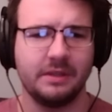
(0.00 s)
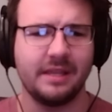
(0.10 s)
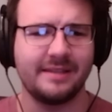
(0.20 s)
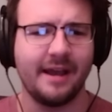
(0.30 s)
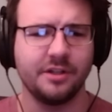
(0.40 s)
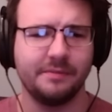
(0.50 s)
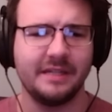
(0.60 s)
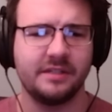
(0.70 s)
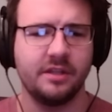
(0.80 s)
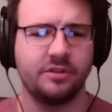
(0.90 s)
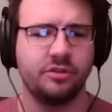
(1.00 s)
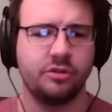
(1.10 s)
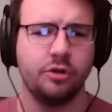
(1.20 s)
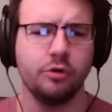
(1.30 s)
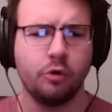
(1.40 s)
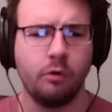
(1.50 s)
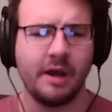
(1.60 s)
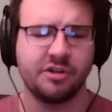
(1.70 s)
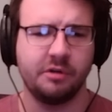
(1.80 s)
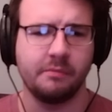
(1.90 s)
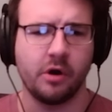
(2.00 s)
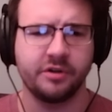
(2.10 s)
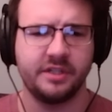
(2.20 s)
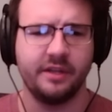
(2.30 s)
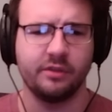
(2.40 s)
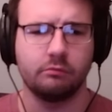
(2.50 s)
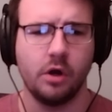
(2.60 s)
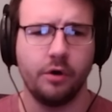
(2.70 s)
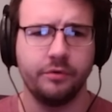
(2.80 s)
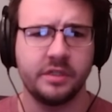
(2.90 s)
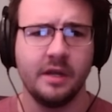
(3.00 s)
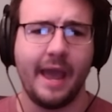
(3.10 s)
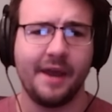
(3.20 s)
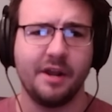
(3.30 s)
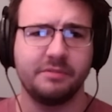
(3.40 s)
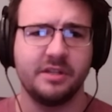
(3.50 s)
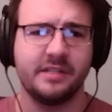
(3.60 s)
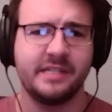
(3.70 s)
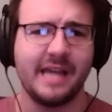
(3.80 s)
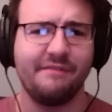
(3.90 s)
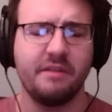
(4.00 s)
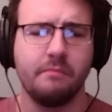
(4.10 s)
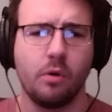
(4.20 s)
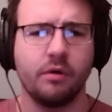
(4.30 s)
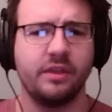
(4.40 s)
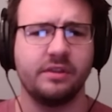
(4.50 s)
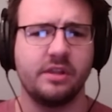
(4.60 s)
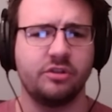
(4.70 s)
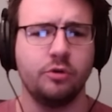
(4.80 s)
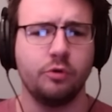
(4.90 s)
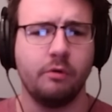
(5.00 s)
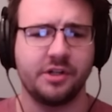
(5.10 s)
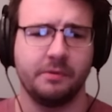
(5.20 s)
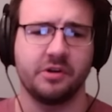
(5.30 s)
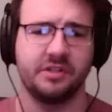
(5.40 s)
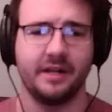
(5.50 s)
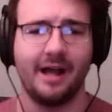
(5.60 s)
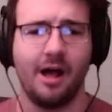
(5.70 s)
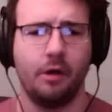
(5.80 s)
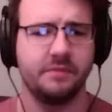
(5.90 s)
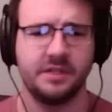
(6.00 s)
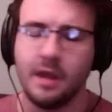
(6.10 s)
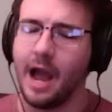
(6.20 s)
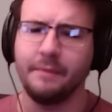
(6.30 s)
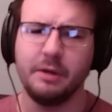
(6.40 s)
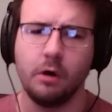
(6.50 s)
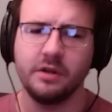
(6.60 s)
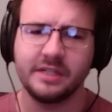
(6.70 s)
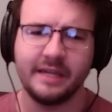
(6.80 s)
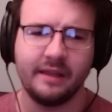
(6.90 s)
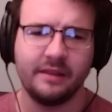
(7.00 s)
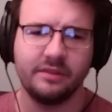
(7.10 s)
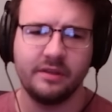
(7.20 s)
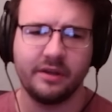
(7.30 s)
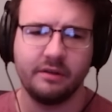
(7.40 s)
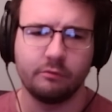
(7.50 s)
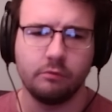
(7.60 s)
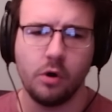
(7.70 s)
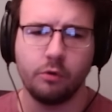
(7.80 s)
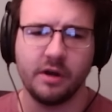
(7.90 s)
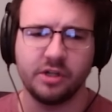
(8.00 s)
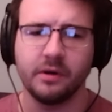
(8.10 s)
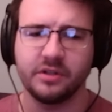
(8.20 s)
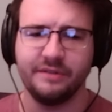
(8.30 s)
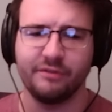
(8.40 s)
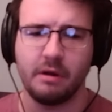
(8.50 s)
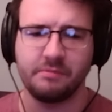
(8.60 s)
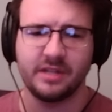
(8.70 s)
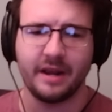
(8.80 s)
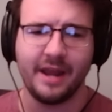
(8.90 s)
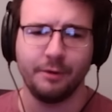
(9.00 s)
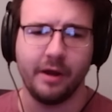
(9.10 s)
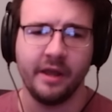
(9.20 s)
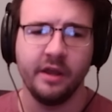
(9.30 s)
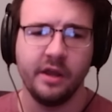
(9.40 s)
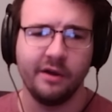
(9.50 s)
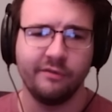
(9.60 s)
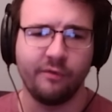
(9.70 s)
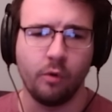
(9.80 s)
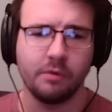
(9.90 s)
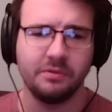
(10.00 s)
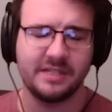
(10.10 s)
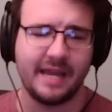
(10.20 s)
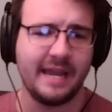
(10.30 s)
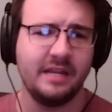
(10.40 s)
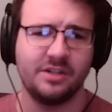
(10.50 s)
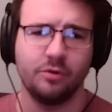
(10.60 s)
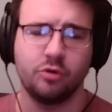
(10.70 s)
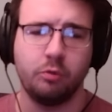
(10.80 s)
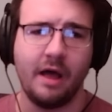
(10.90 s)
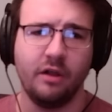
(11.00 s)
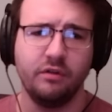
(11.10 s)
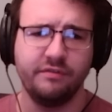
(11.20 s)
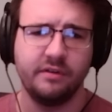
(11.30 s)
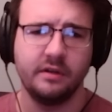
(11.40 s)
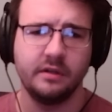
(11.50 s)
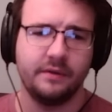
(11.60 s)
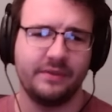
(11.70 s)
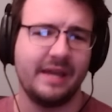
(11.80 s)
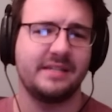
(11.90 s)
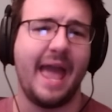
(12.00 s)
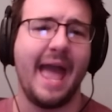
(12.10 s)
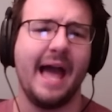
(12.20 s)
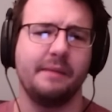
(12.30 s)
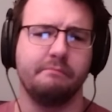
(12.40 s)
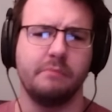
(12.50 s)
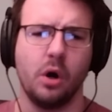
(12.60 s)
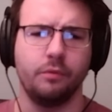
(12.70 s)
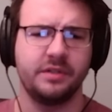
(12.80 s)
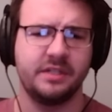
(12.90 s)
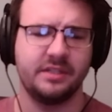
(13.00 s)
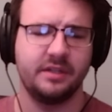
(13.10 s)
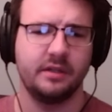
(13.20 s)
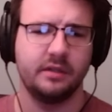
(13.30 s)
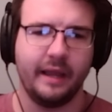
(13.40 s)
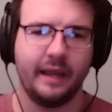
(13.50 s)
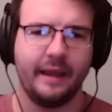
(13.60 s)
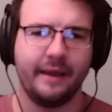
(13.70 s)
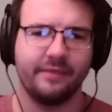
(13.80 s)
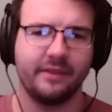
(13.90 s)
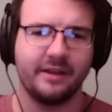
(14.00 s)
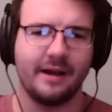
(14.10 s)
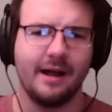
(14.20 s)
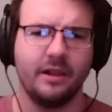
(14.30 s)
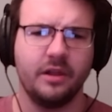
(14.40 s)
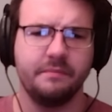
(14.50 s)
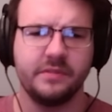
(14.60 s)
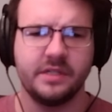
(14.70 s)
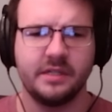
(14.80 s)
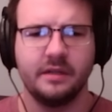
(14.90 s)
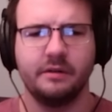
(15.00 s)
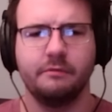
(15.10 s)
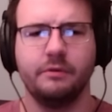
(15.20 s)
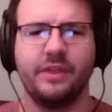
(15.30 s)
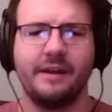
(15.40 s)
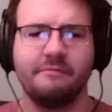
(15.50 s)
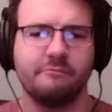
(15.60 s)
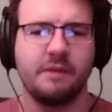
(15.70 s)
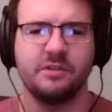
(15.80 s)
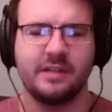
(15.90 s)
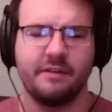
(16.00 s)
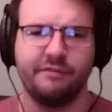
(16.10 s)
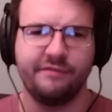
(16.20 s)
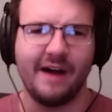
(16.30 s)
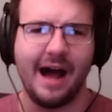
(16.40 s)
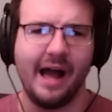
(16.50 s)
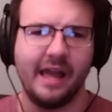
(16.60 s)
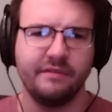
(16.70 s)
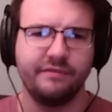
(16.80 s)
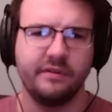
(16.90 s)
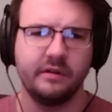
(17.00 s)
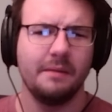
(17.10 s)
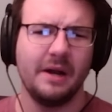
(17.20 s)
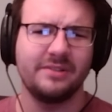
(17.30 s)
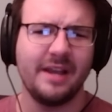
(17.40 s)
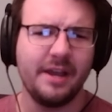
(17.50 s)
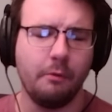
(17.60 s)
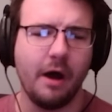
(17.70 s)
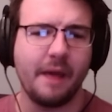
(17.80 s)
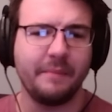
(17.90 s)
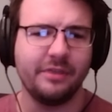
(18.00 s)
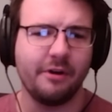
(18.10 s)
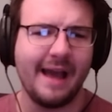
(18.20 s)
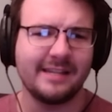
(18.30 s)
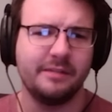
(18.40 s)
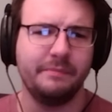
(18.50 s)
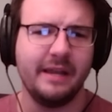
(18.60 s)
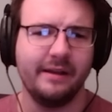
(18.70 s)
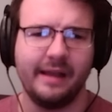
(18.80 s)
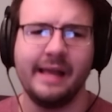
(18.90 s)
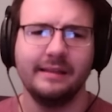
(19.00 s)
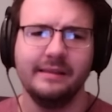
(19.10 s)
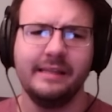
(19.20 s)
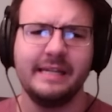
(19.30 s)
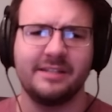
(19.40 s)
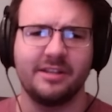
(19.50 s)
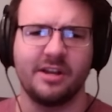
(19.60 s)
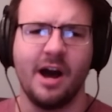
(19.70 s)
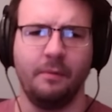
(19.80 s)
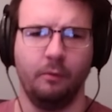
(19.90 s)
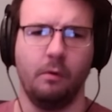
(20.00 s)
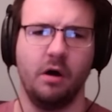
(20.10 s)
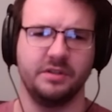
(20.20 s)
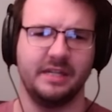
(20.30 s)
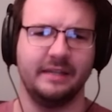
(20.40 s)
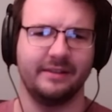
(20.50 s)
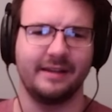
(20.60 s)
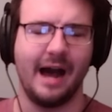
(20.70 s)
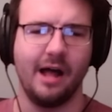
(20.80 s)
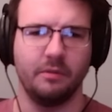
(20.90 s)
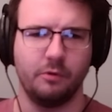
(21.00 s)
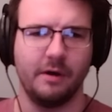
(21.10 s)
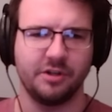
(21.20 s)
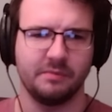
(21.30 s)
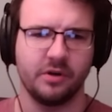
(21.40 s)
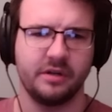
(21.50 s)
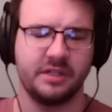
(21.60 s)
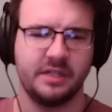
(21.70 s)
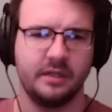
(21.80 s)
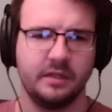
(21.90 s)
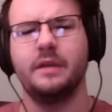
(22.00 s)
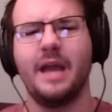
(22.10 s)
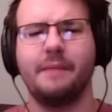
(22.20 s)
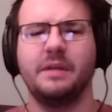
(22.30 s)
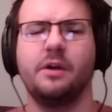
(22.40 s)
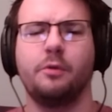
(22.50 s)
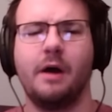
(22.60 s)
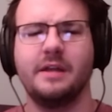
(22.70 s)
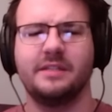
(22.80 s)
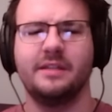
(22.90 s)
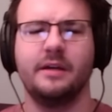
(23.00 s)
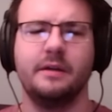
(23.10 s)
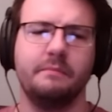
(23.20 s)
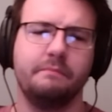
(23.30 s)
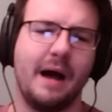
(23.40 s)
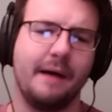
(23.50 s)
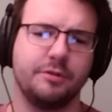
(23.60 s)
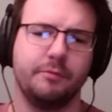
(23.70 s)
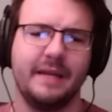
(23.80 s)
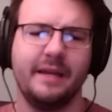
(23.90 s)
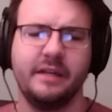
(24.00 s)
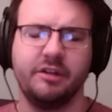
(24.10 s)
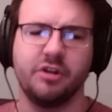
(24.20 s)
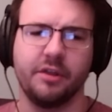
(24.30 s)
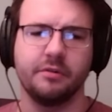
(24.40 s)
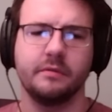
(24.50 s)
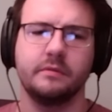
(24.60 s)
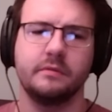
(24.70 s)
what that tells me is the 2 question marks in the rows add up to 7 more than the 2 question marks in the columns. How many walls can the row question marks even represent anyway? 4 plus 8, so 12. And that's at most. And the columns would then represent 5. But I'll tell you what, I mean, there has to be at least a couple walls in the column question marks. Yeah, I mean, otherwise the bombs would be hitting each other.